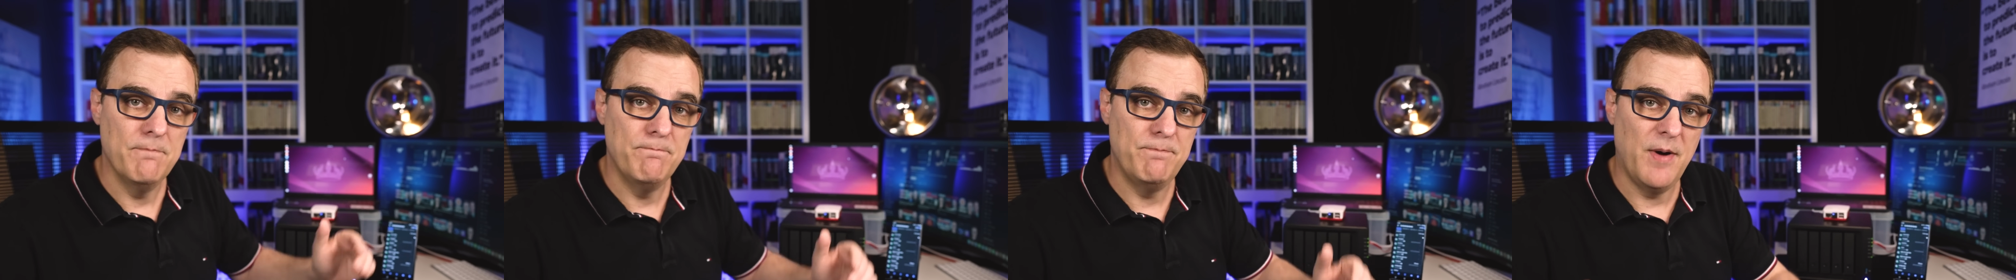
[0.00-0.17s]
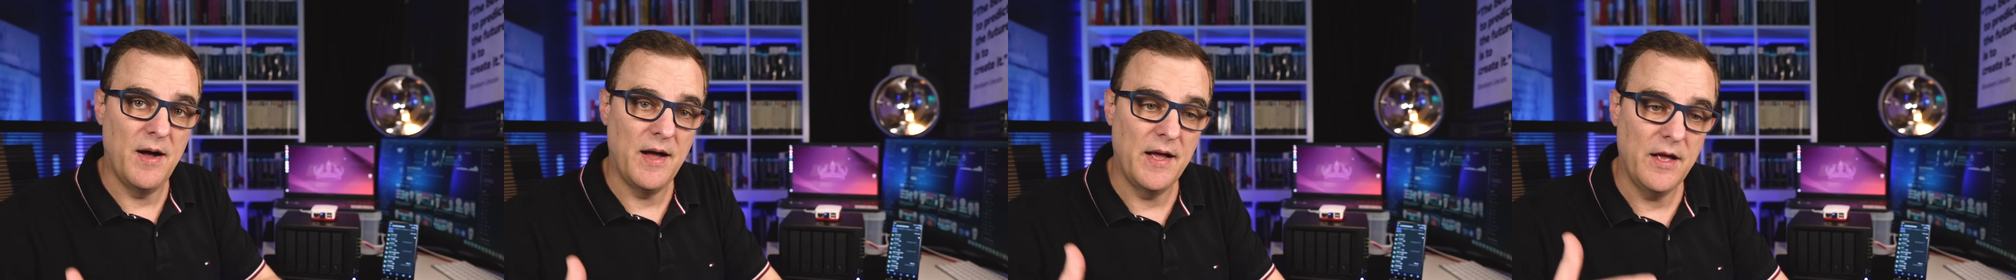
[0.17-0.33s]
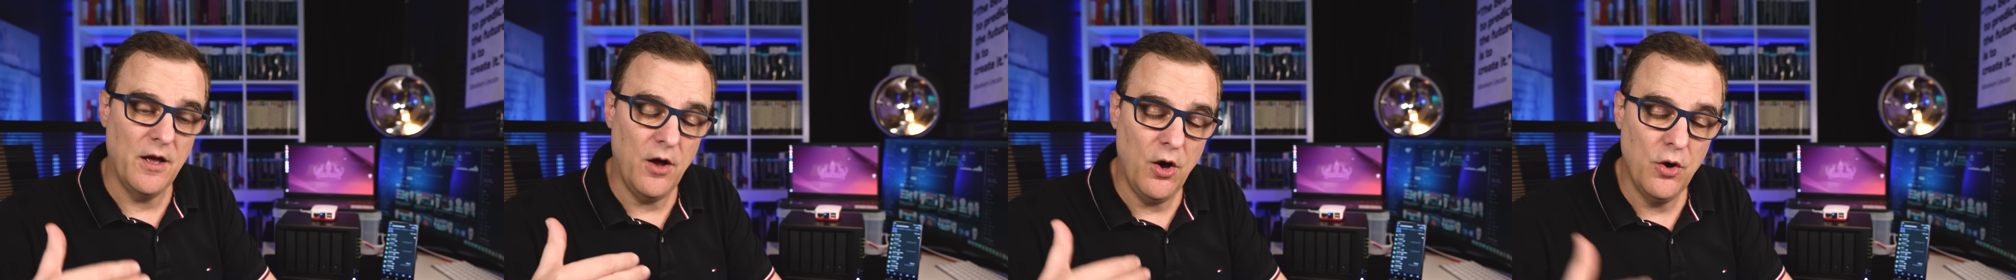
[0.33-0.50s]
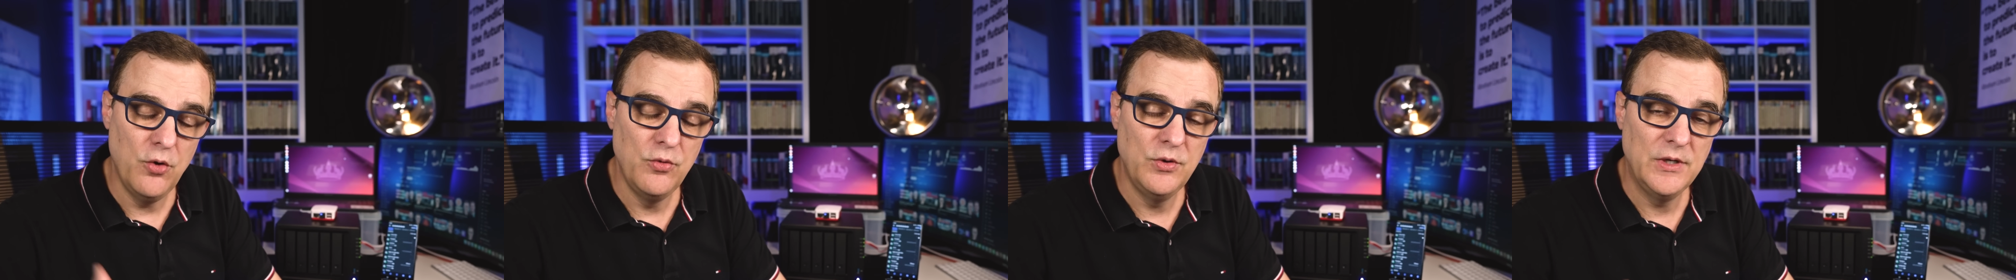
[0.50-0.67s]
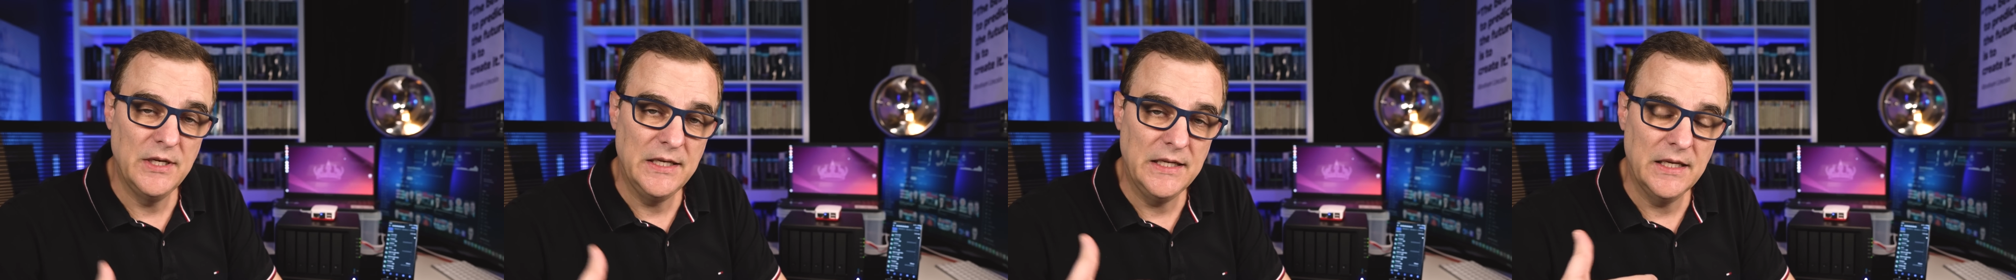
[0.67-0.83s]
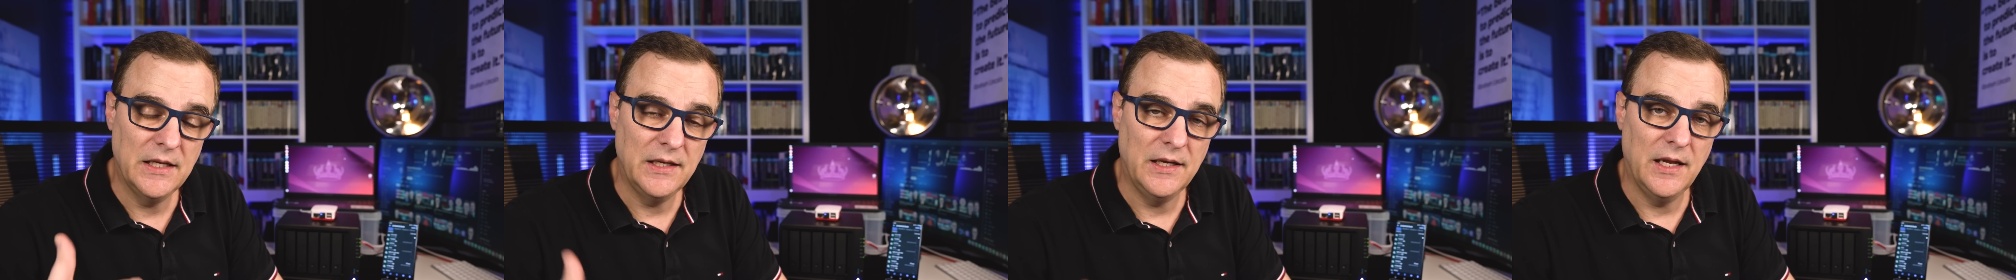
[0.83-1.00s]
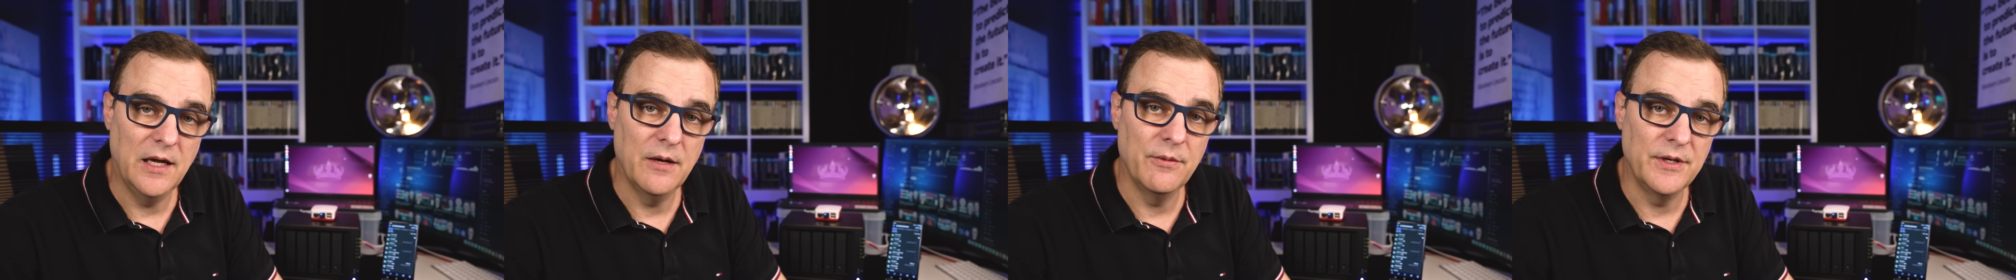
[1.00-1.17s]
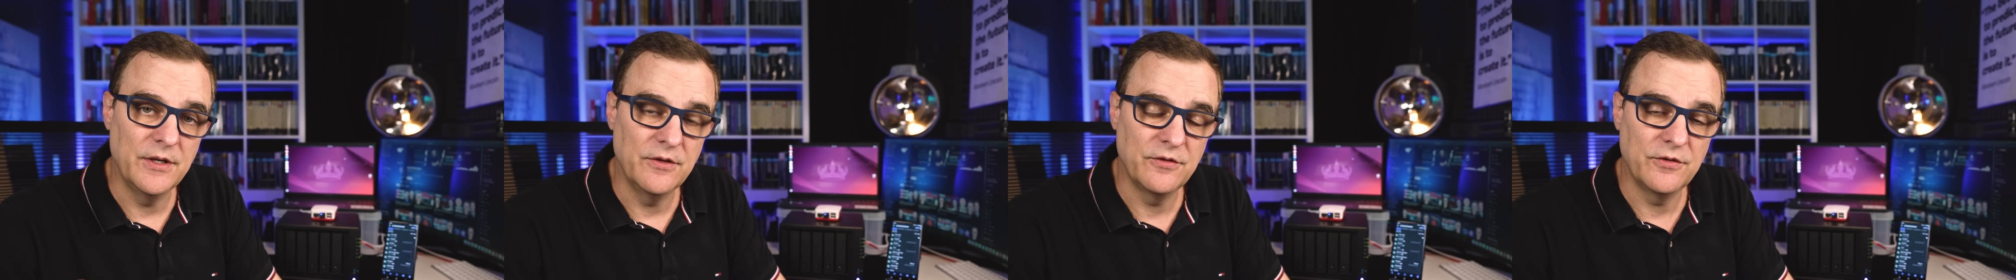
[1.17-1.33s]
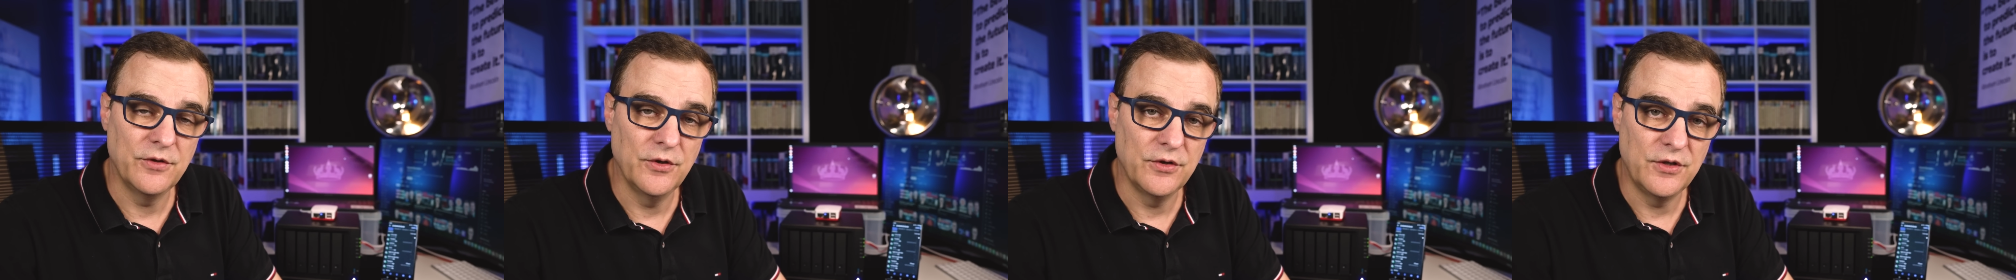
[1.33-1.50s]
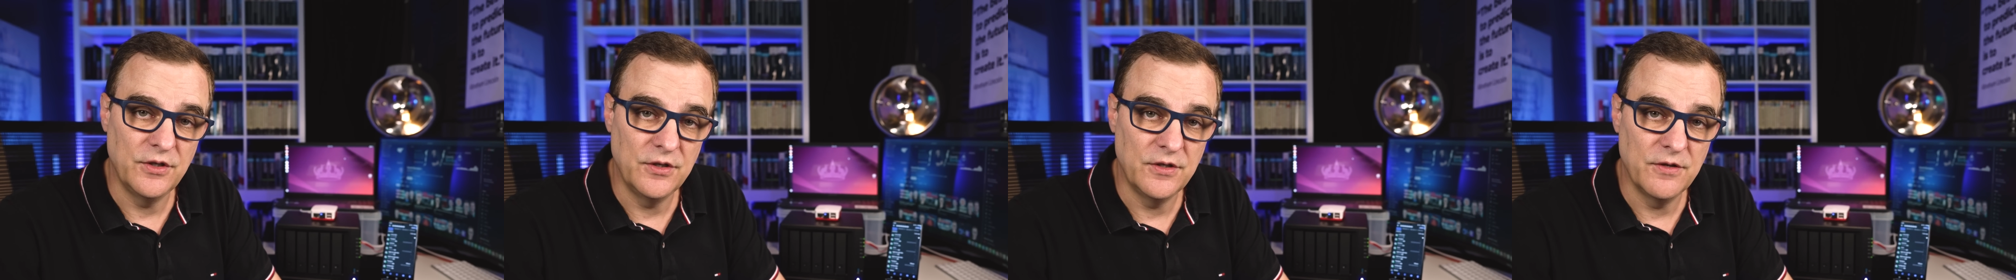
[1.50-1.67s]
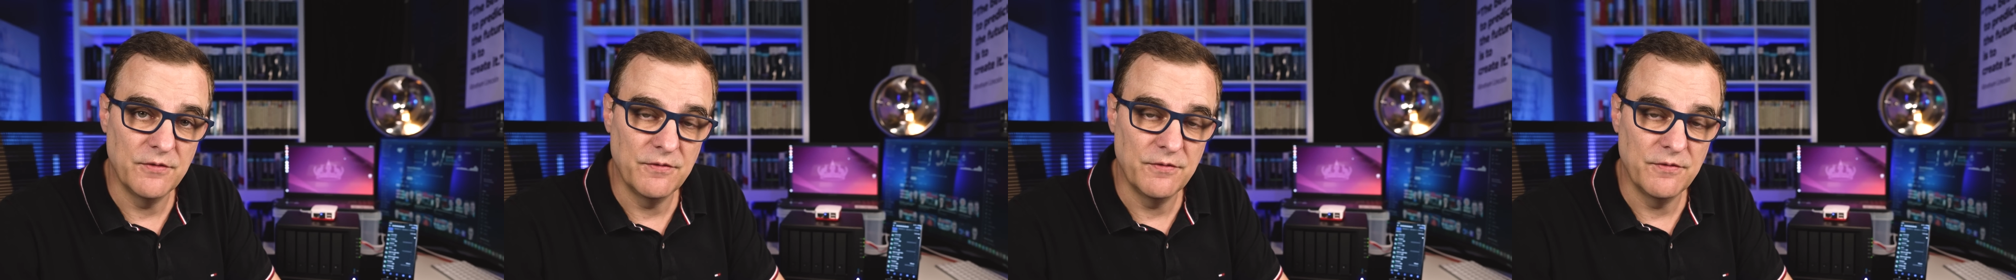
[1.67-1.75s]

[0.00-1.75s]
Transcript: by only allowing certain